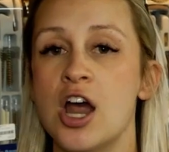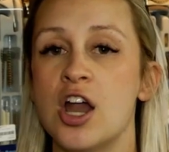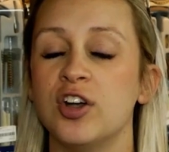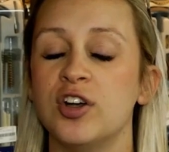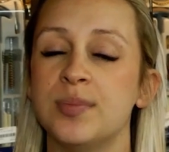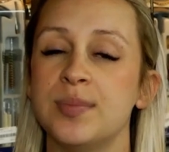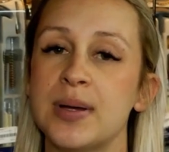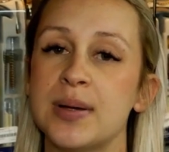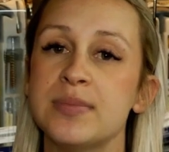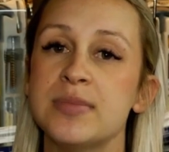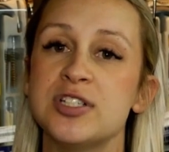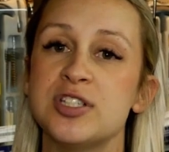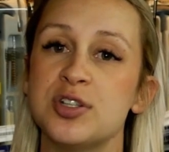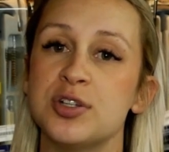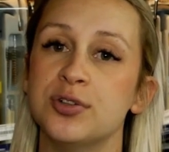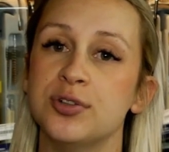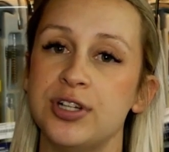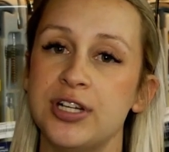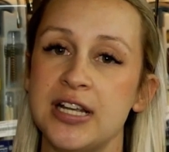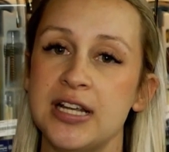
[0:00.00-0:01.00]
Remember
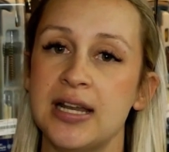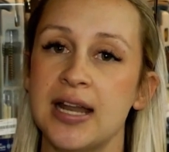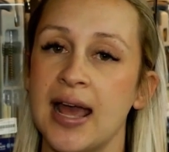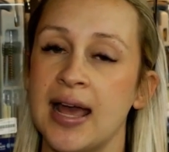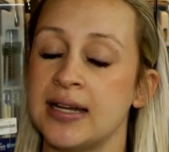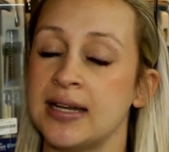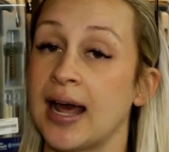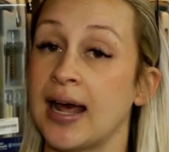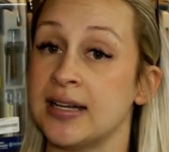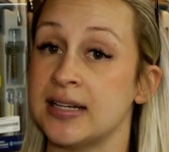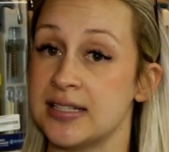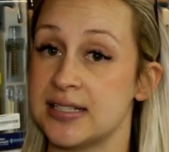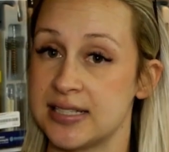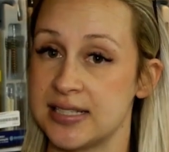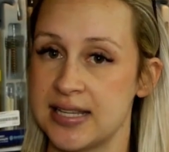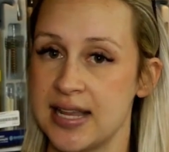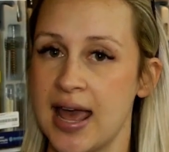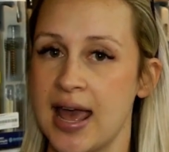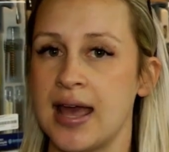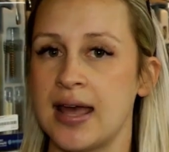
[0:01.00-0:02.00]
to read and
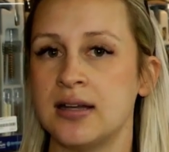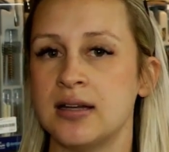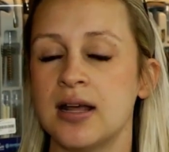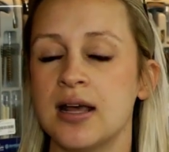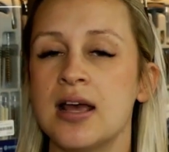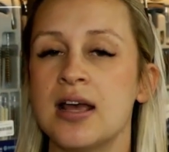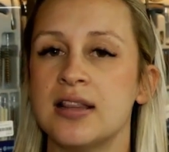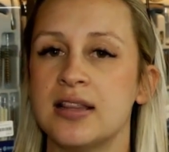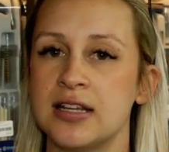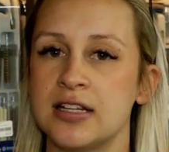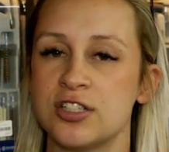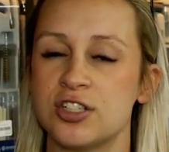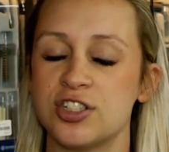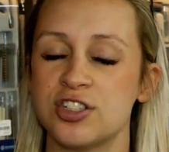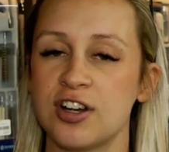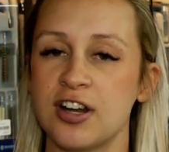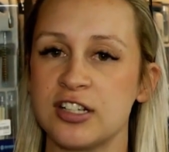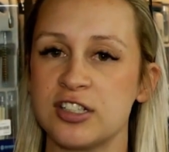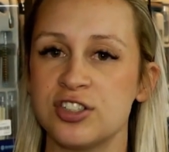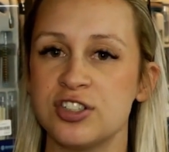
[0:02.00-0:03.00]
understand the
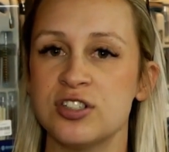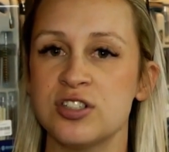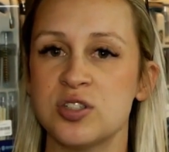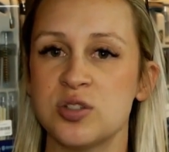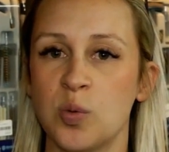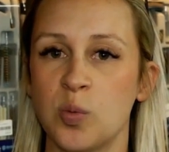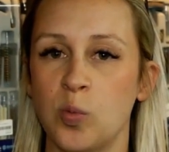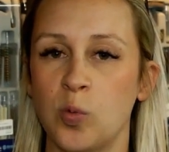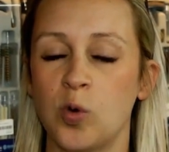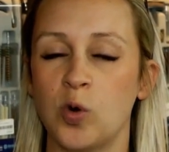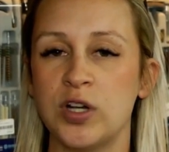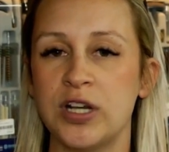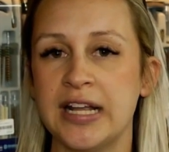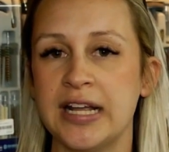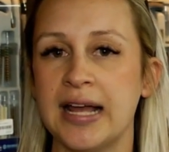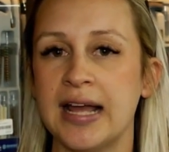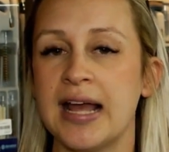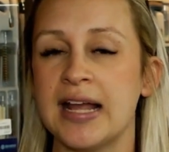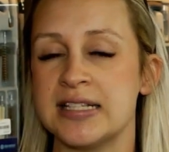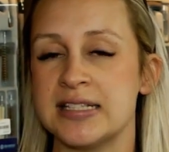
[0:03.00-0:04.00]
instructions,
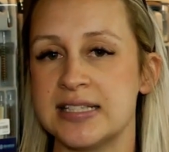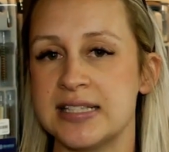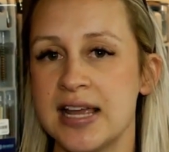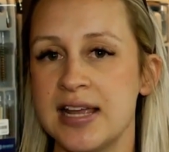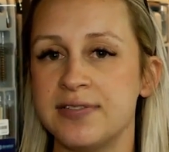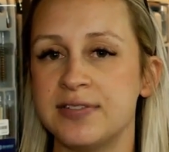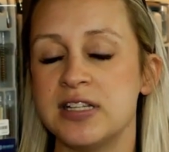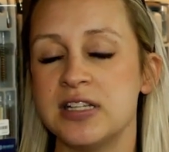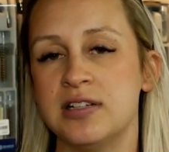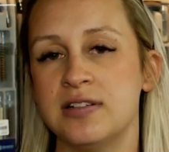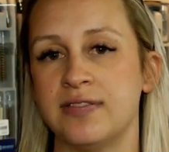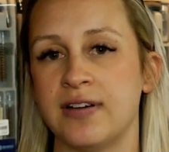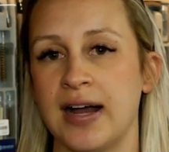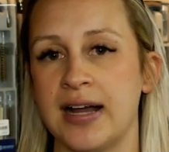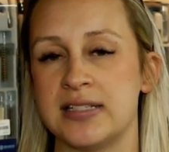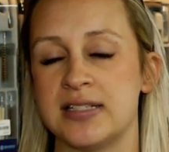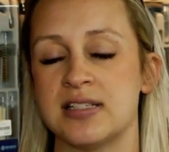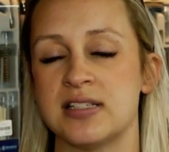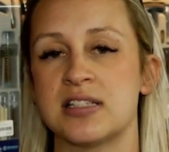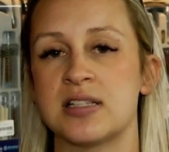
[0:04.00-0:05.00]
warning, and safety
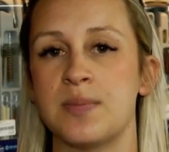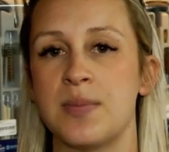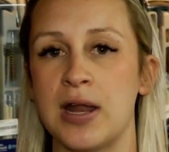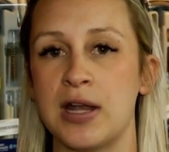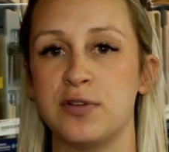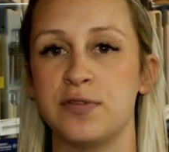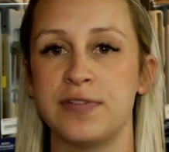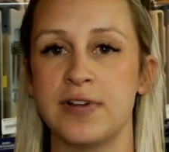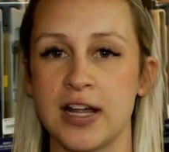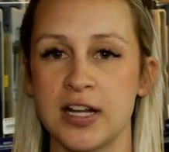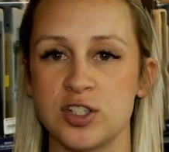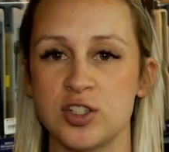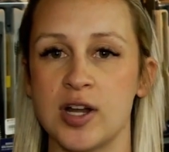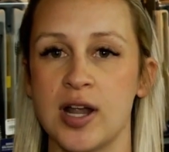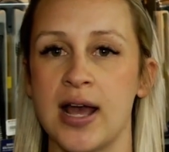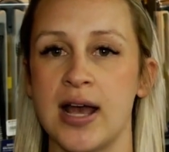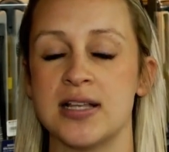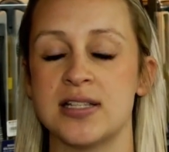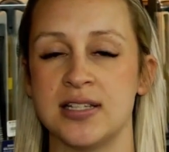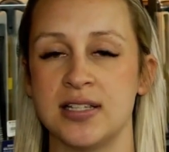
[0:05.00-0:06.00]
devices the
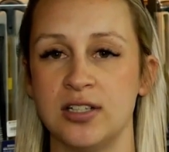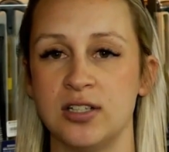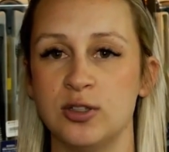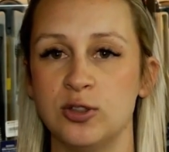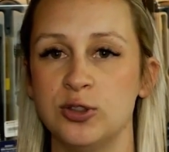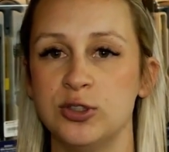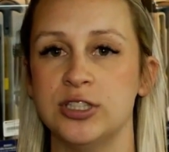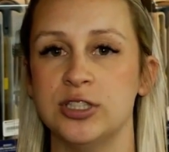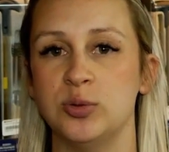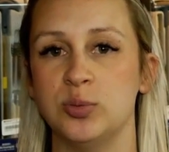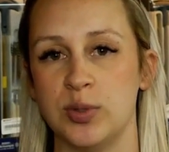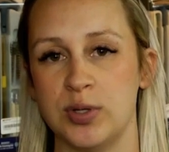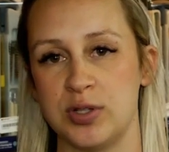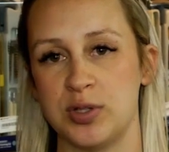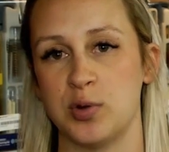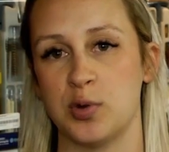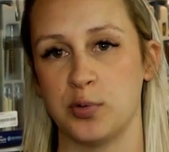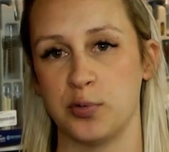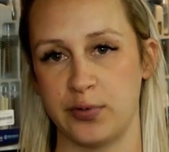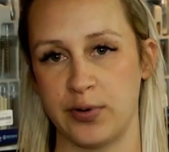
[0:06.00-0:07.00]
manufacturer has included
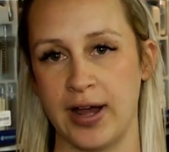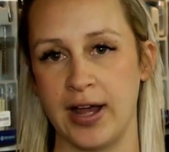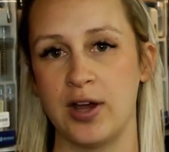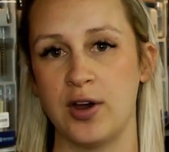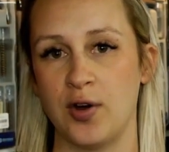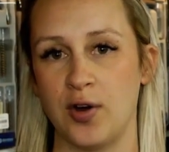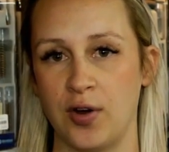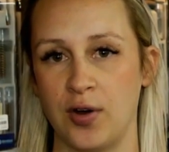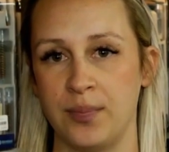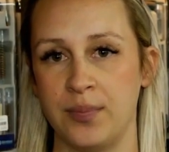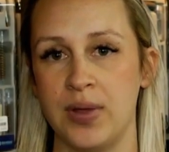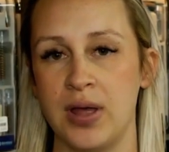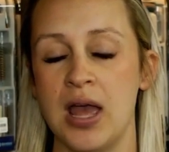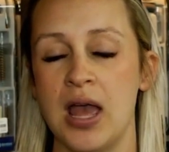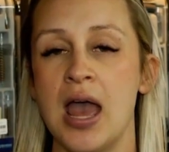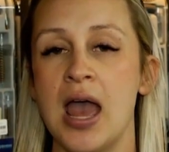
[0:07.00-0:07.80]
with your firearm.